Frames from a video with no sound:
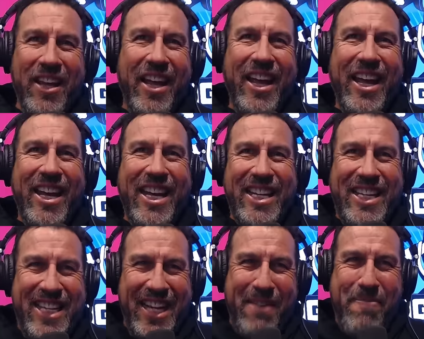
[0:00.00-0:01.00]
off. it.
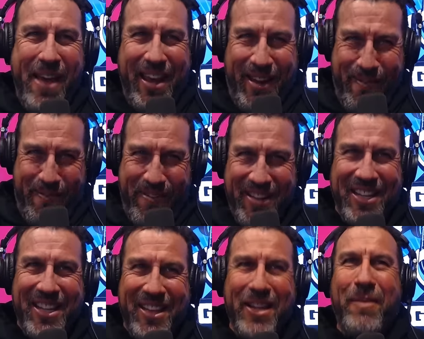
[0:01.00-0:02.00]
It did make you
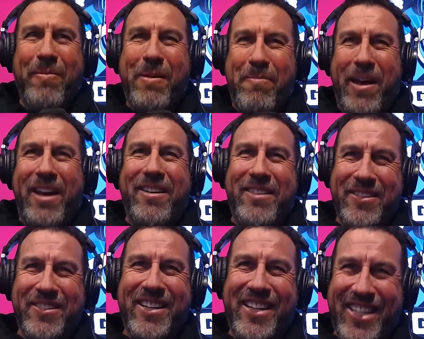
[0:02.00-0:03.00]
feel a little bit better
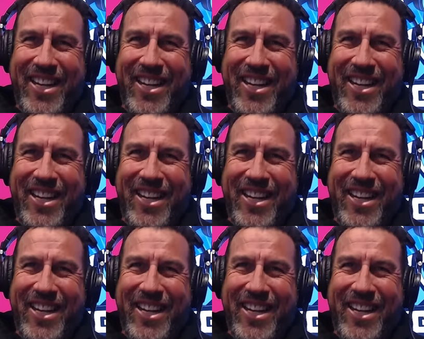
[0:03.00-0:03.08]
doing it,